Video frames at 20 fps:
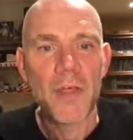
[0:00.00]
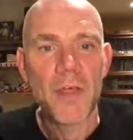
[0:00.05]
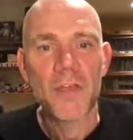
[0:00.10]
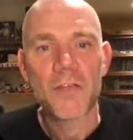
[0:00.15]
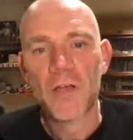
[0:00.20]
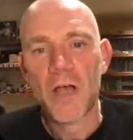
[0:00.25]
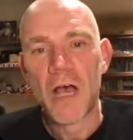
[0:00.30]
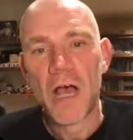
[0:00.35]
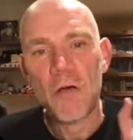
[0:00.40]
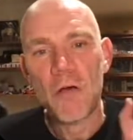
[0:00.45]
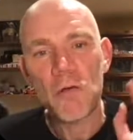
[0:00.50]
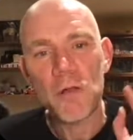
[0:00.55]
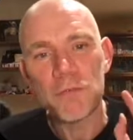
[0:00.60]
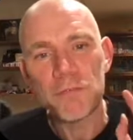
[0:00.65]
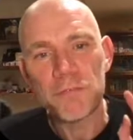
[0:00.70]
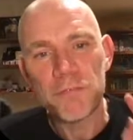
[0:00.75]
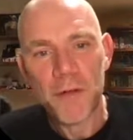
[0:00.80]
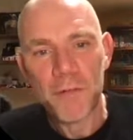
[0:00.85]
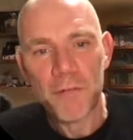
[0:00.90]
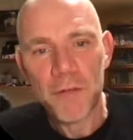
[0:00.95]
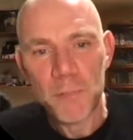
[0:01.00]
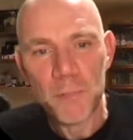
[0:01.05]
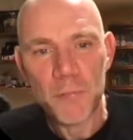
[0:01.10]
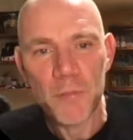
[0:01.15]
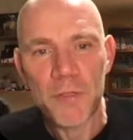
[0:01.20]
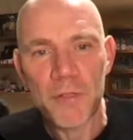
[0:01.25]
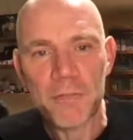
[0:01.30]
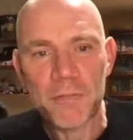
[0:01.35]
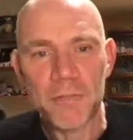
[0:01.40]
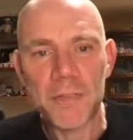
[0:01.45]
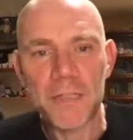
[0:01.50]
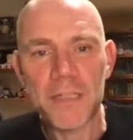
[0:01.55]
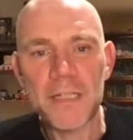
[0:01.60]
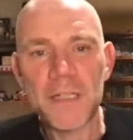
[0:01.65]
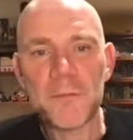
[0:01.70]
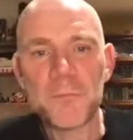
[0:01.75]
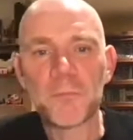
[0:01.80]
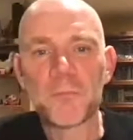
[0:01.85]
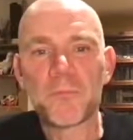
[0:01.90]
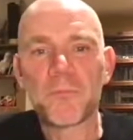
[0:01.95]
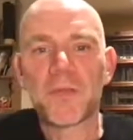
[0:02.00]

So I will very briefly